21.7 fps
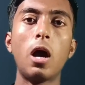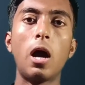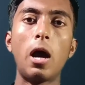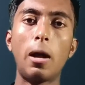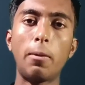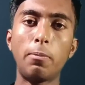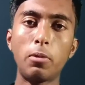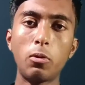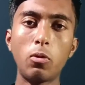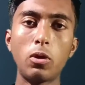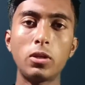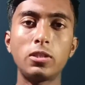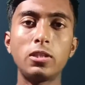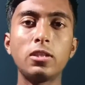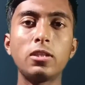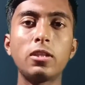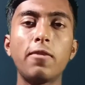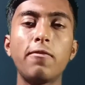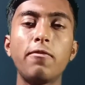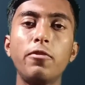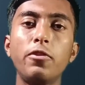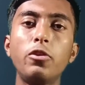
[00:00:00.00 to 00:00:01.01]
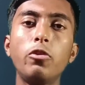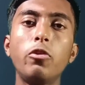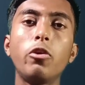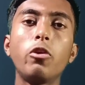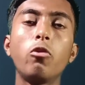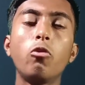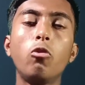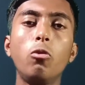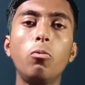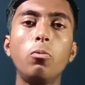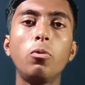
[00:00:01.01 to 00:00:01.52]
After watching the video,
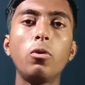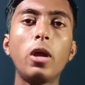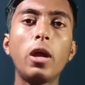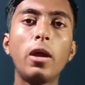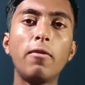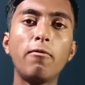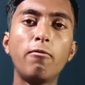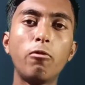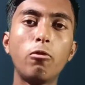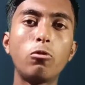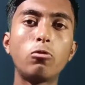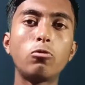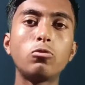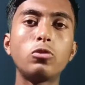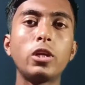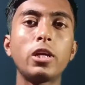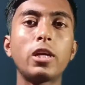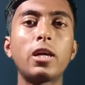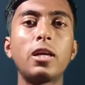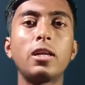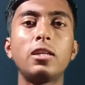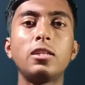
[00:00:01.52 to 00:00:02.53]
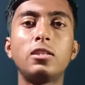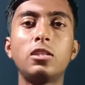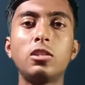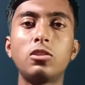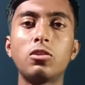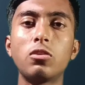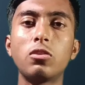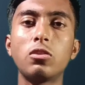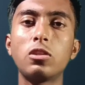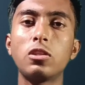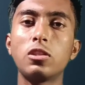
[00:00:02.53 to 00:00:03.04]
you will be able to take a
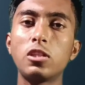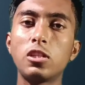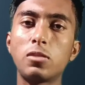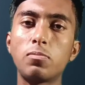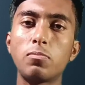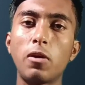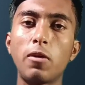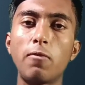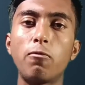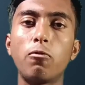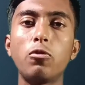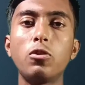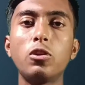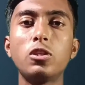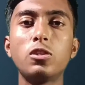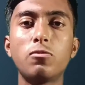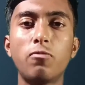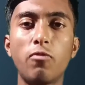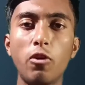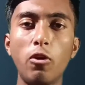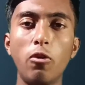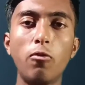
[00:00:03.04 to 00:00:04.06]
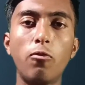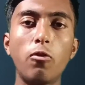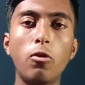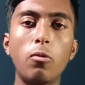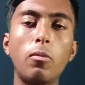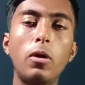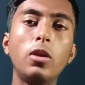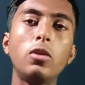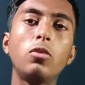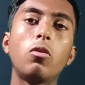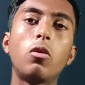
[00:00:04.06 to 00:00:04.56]
decision if this smartphone is value for
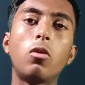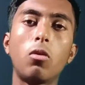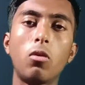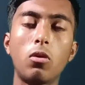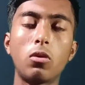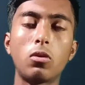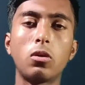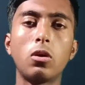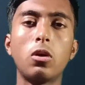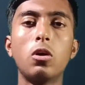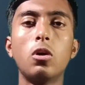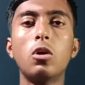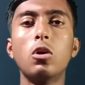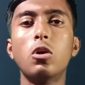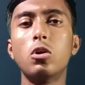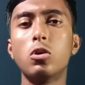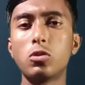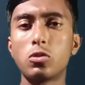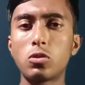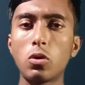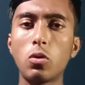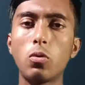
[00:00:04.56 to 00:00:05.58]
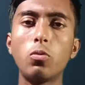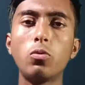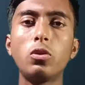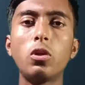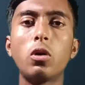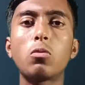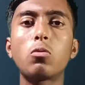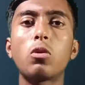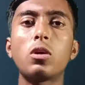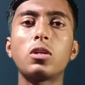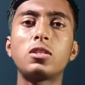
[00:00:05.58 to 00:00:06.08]
money or not. So
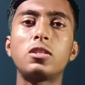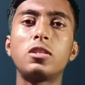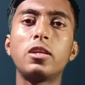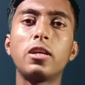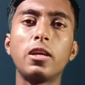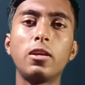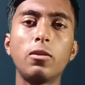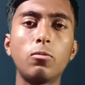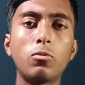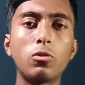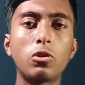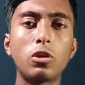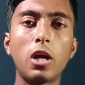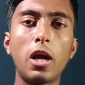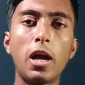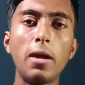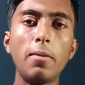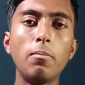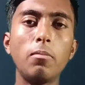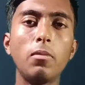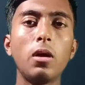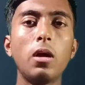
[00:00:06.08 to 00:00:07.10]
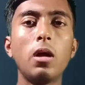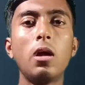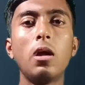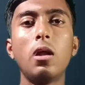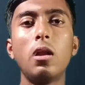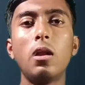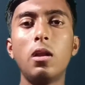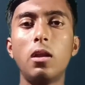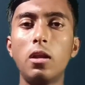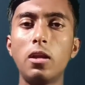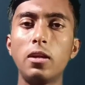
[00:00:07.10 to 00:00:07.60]
without wasting any more time,
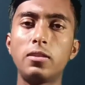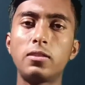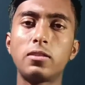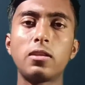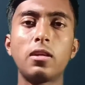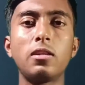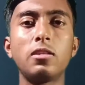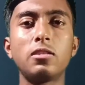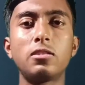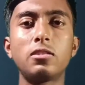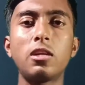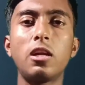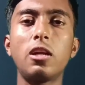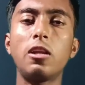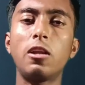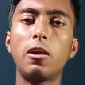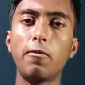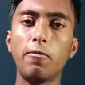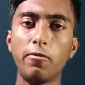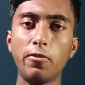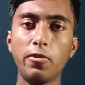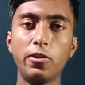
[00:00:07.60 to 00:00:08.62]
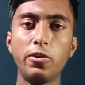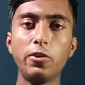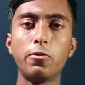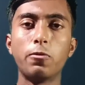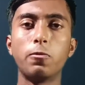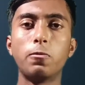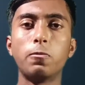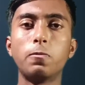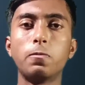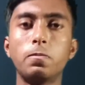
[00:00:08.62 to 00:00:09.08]
let's get started the video.